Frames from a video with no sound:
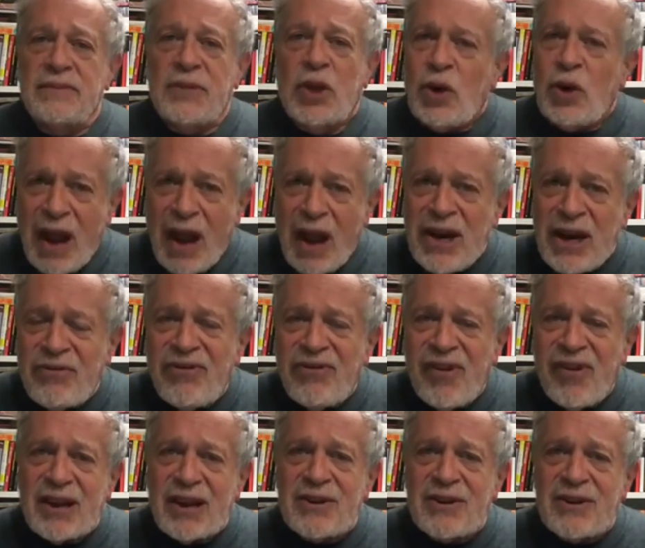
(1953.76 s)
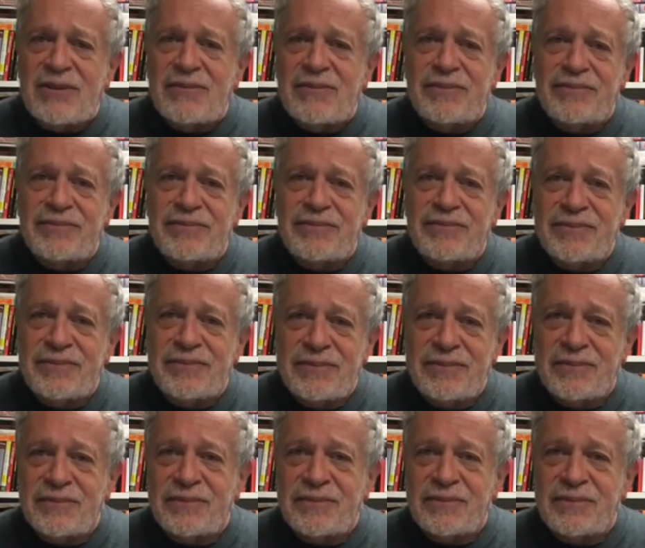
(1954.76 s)
You're having an effect.
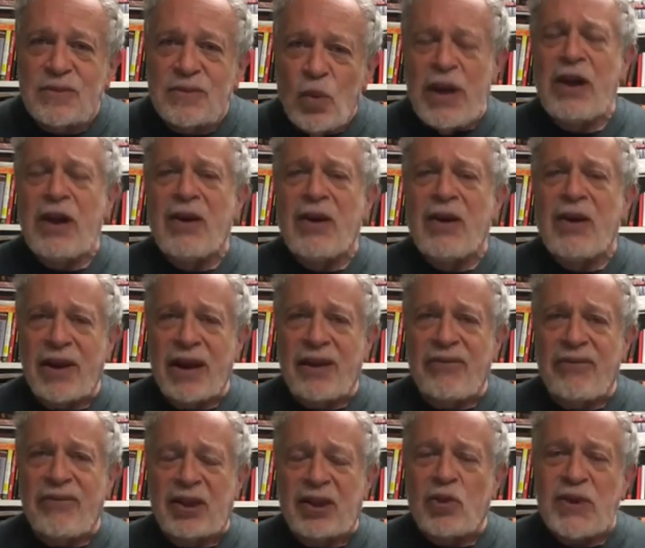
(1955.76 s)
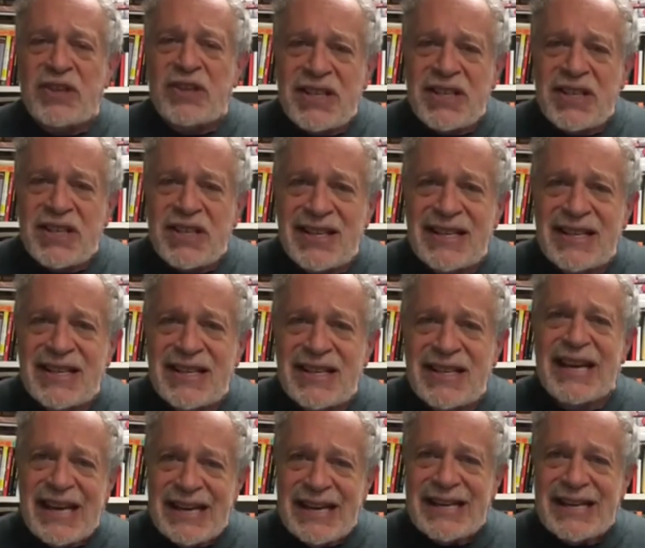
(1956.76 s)
We are having an effect. The
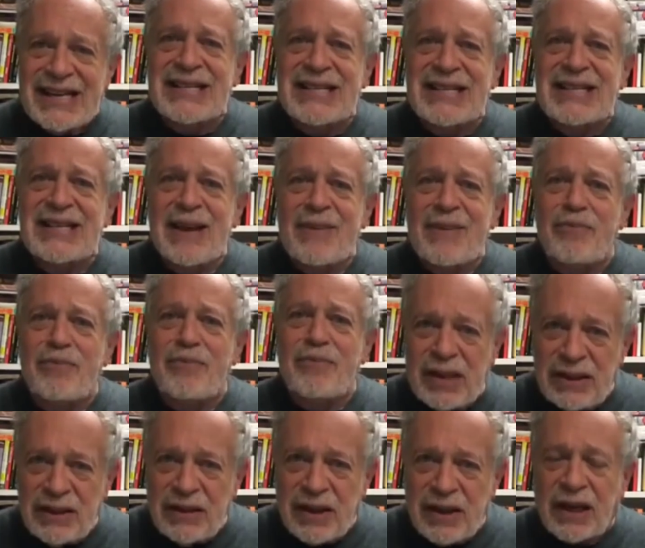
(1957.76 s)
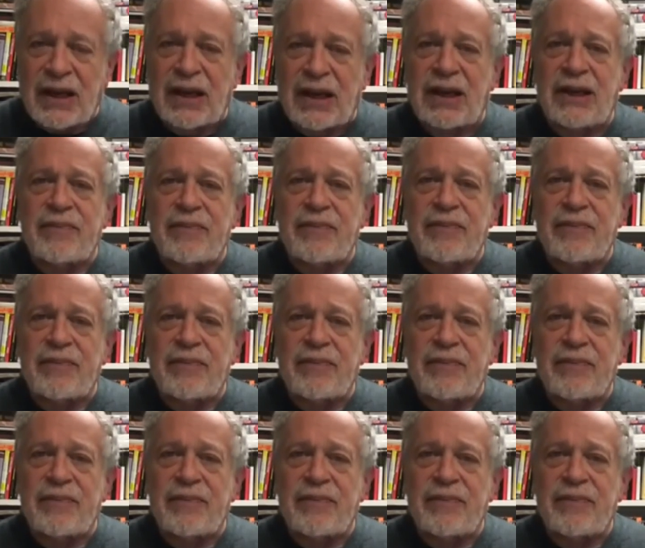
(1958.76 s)
resistance is building.